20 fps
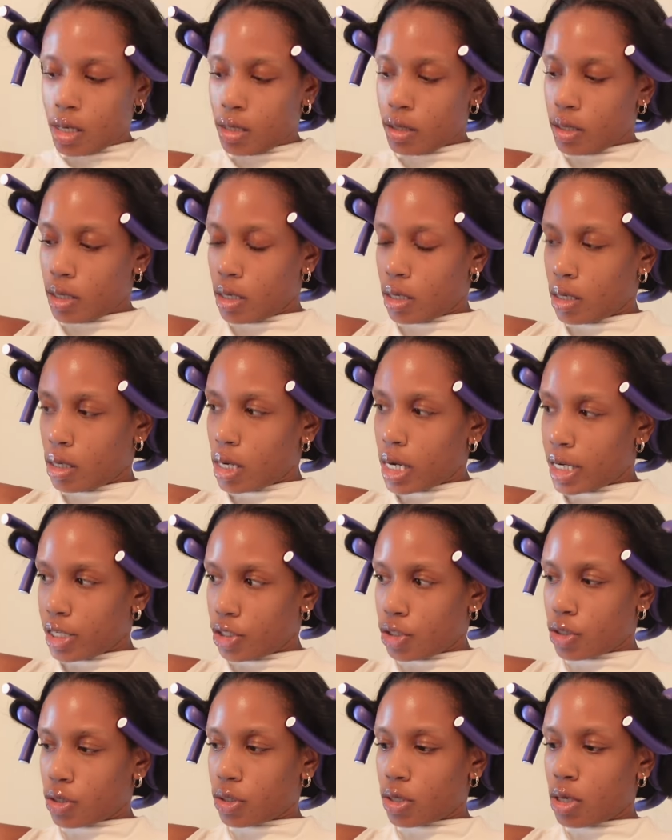and then I
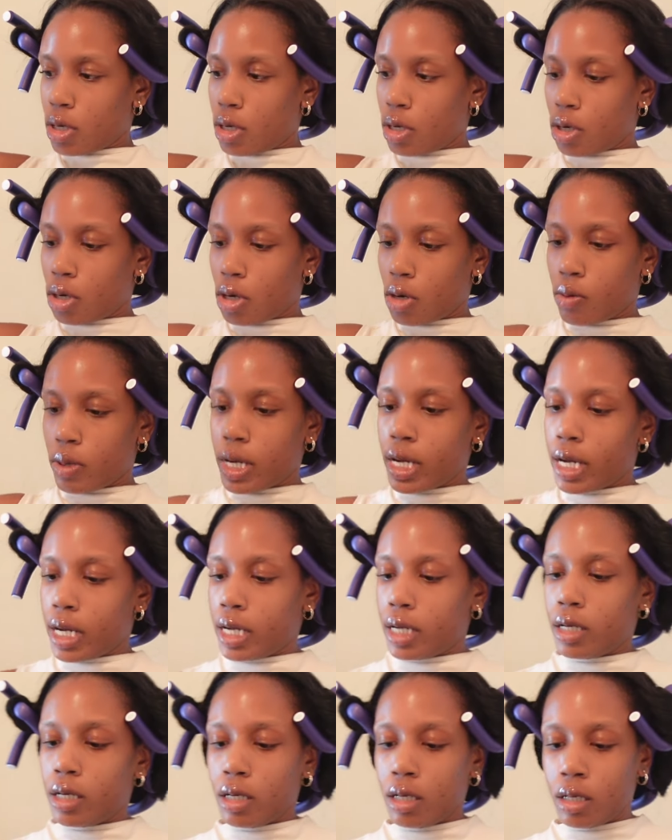just go
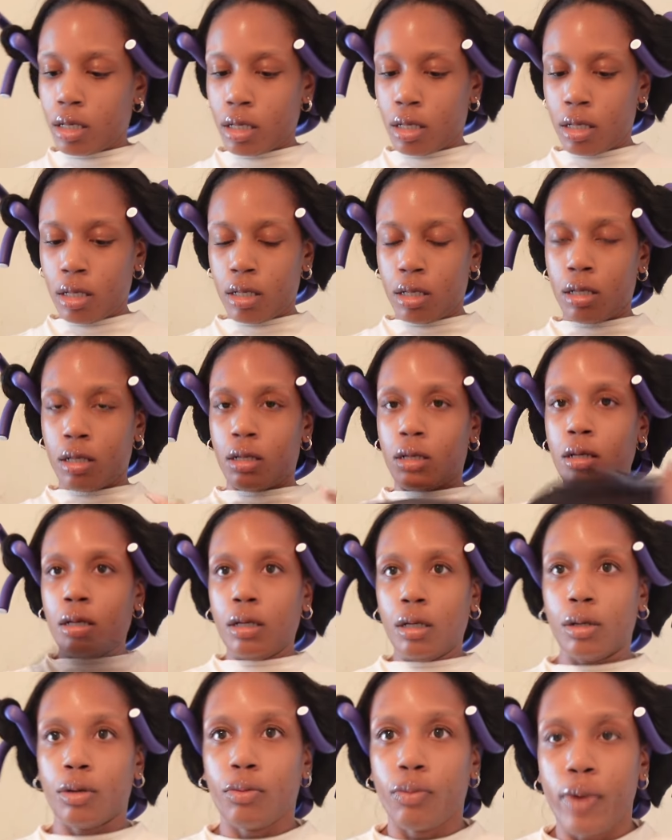ahead
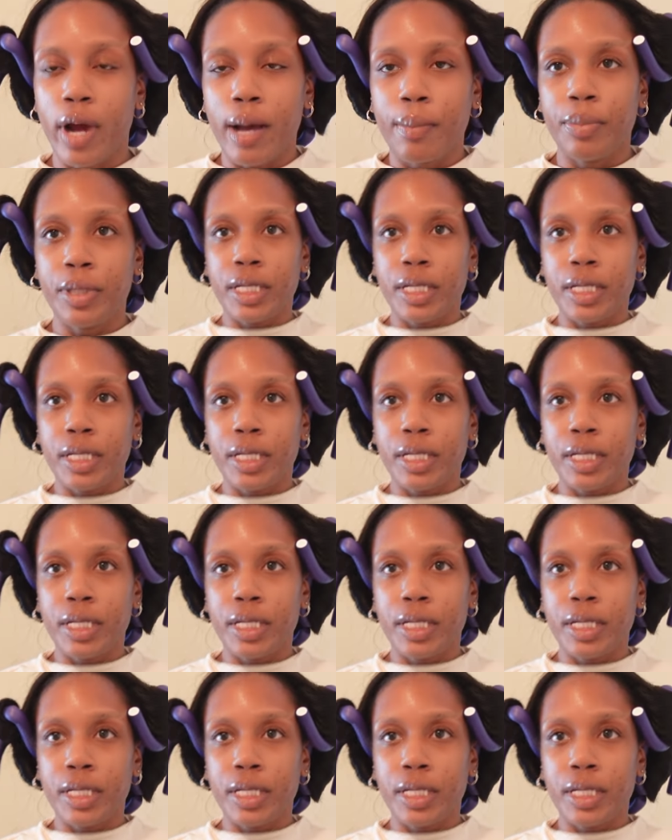and wrap